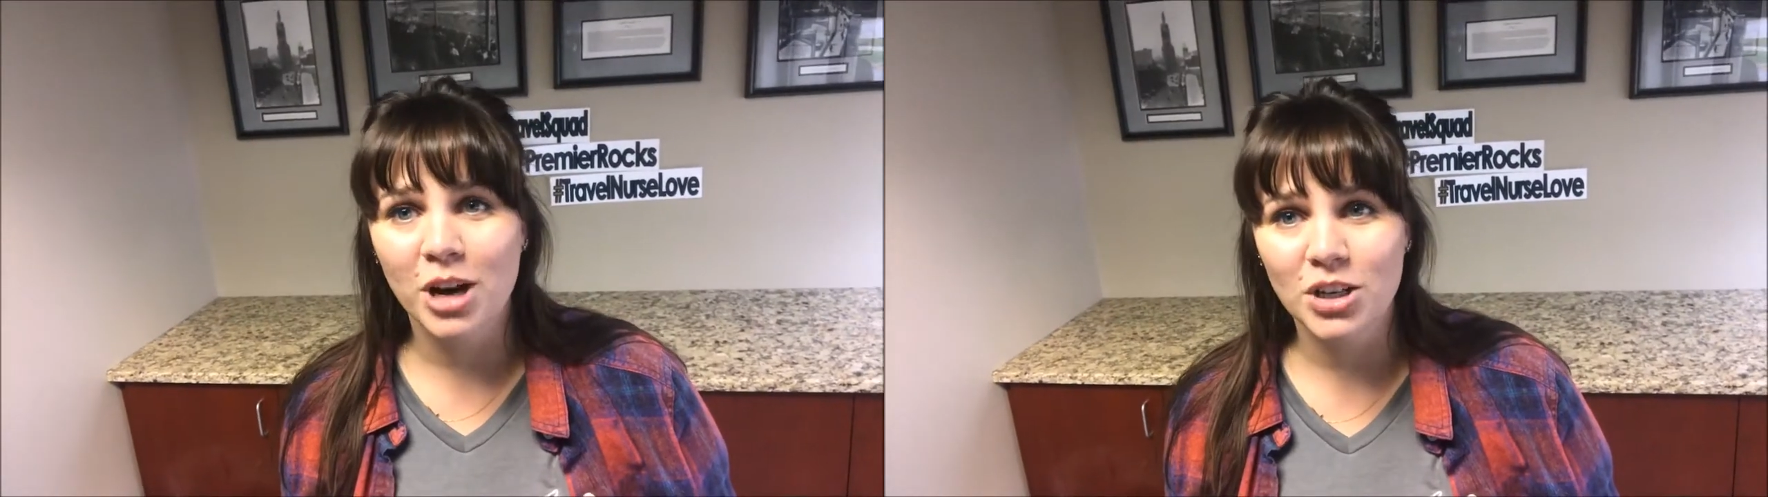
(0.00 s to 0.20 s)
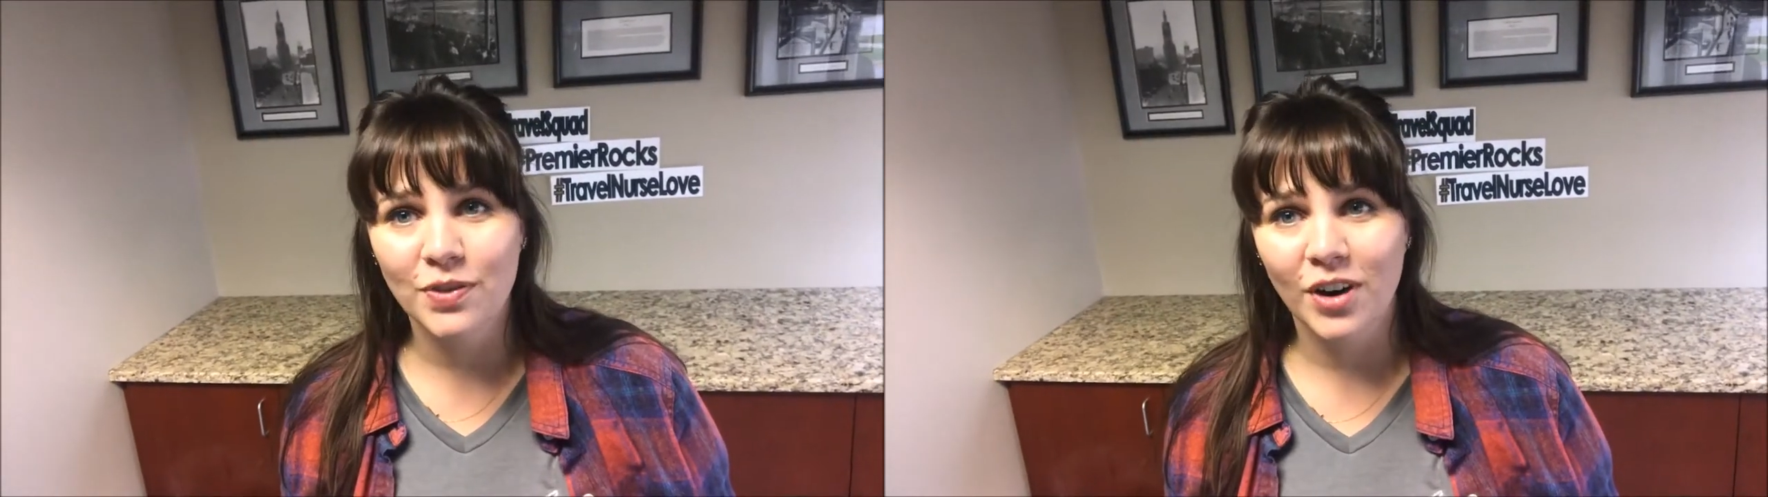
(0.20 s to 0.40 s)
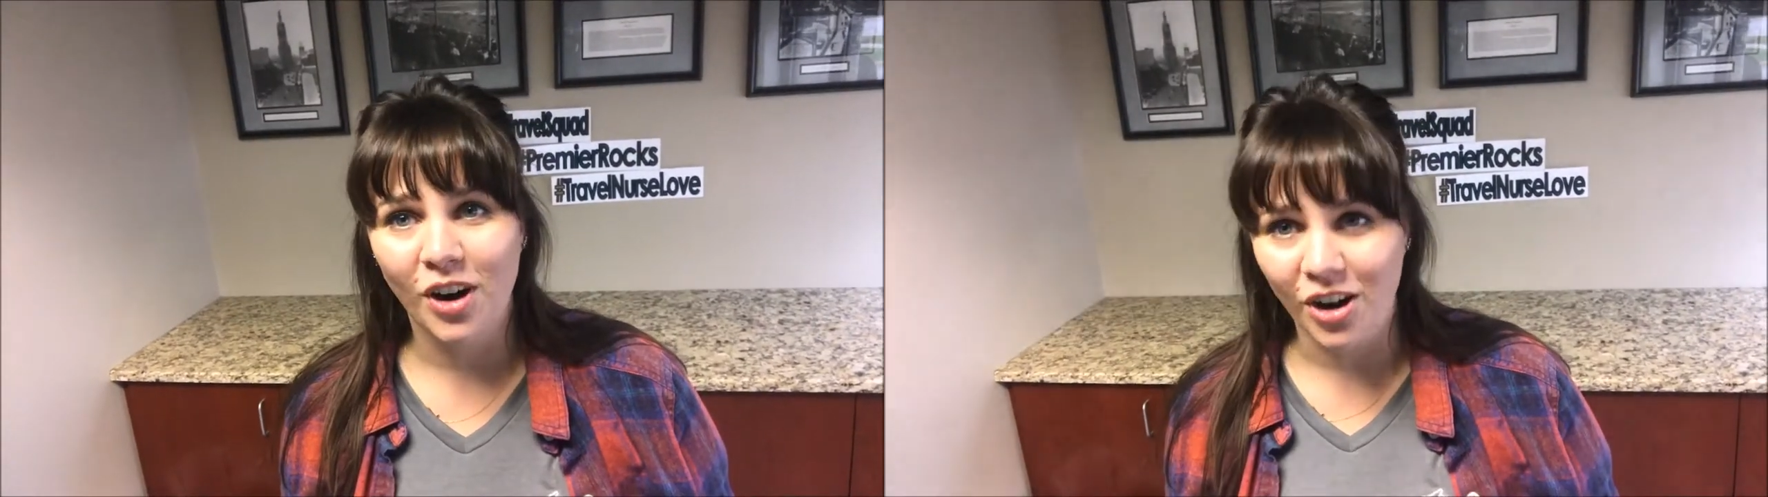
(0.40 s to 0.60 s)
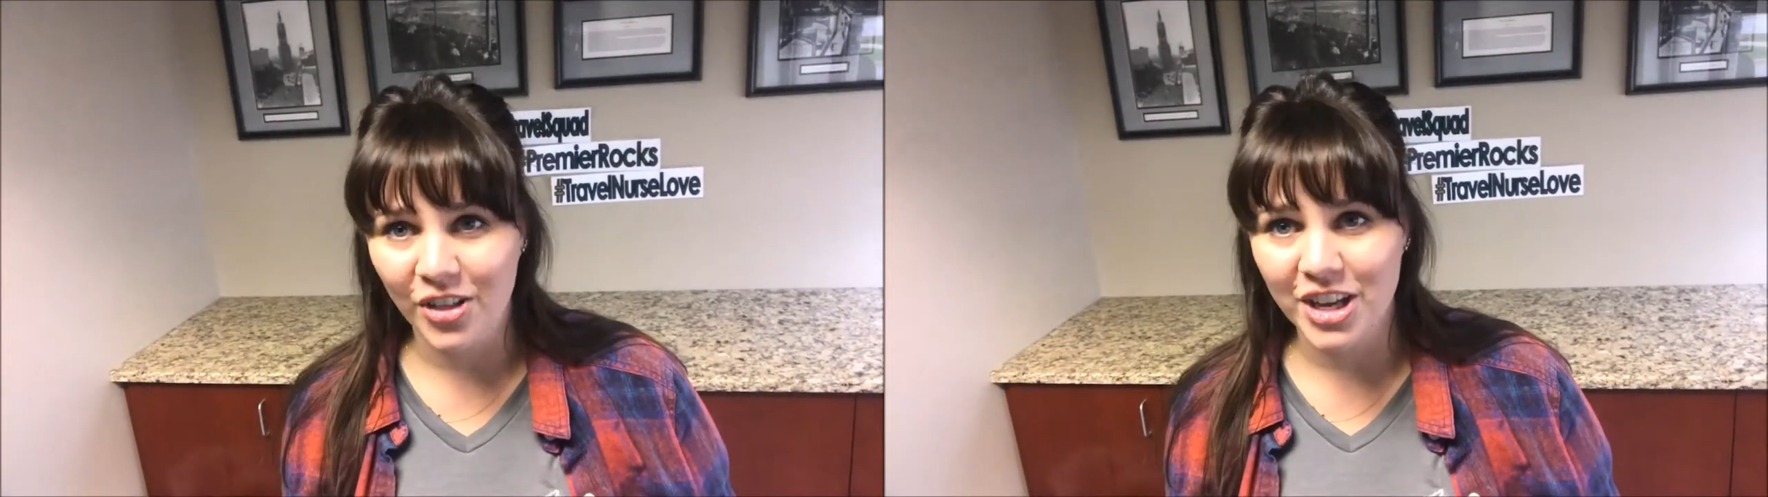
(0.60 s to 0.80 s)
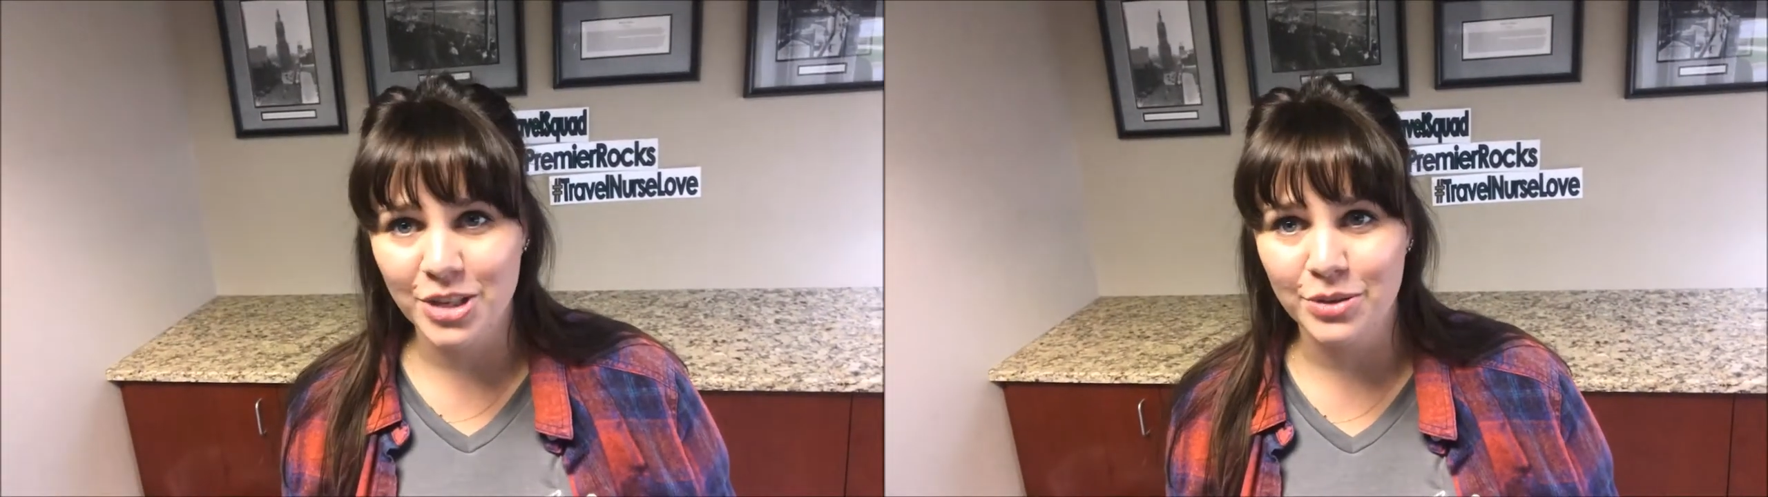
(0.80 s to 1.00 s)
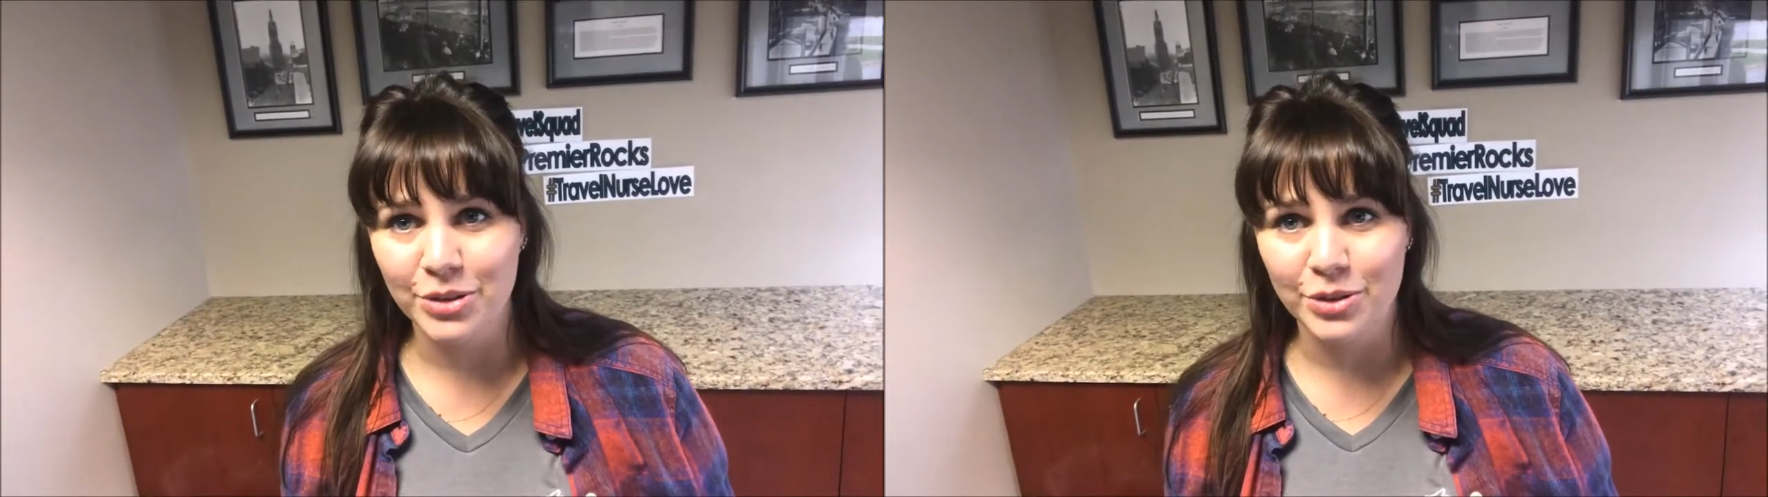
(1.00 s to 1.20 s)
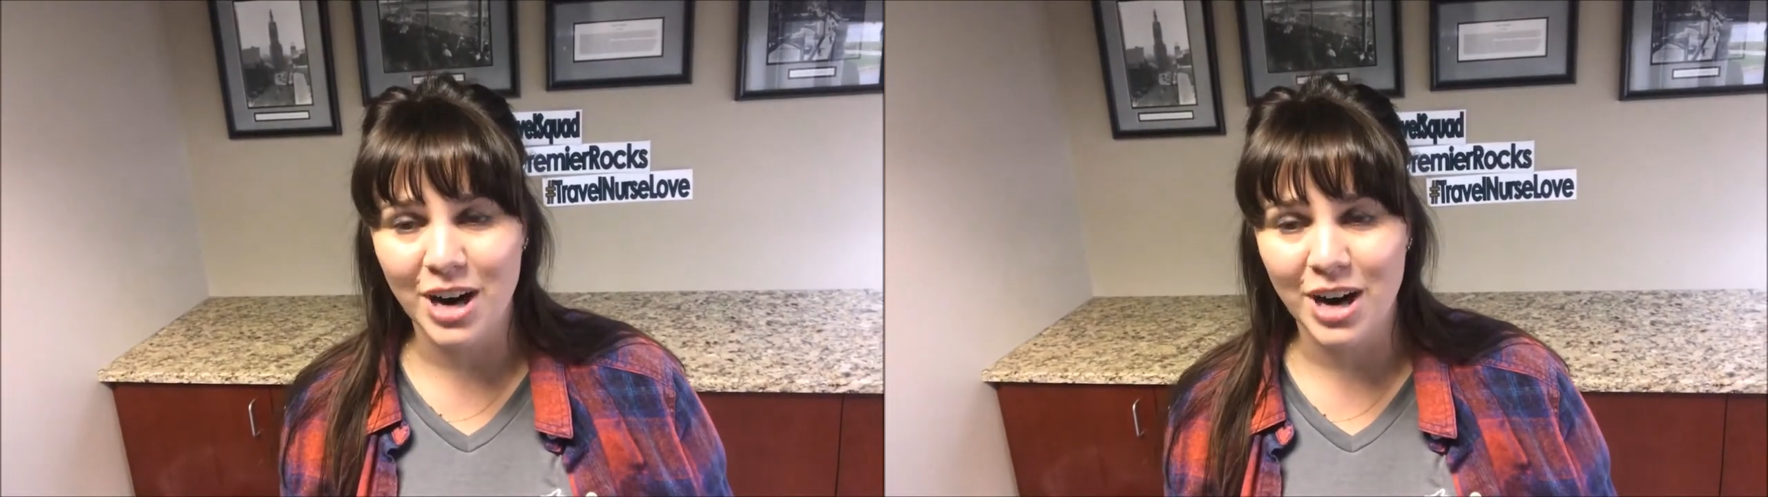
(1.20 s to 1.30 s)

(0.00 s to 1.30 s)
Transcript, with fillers: much for all that you do,